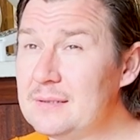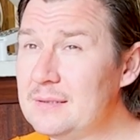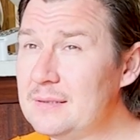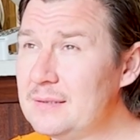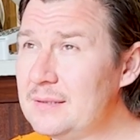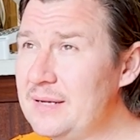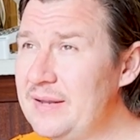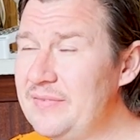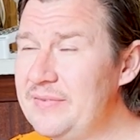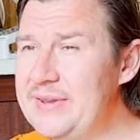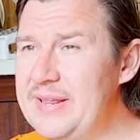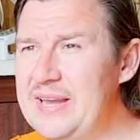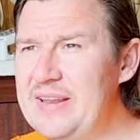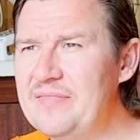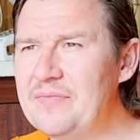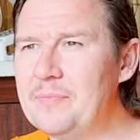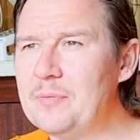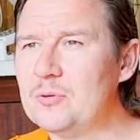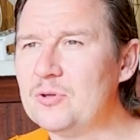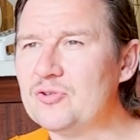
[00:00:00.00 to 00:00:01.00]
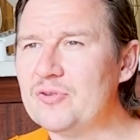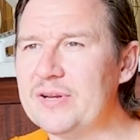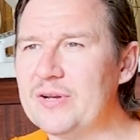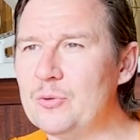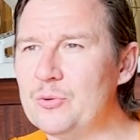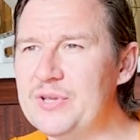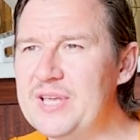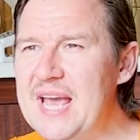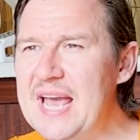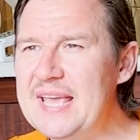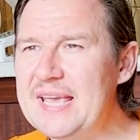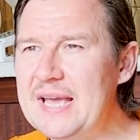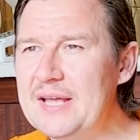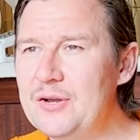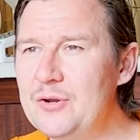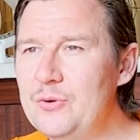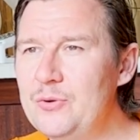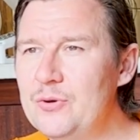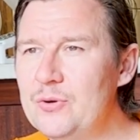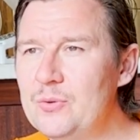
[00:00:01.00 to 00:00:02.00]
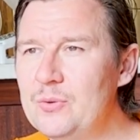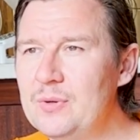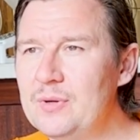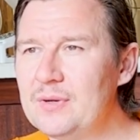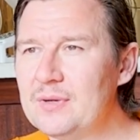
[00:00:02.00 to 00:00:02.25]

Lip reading: Liverpool Street called Yeah Noodle.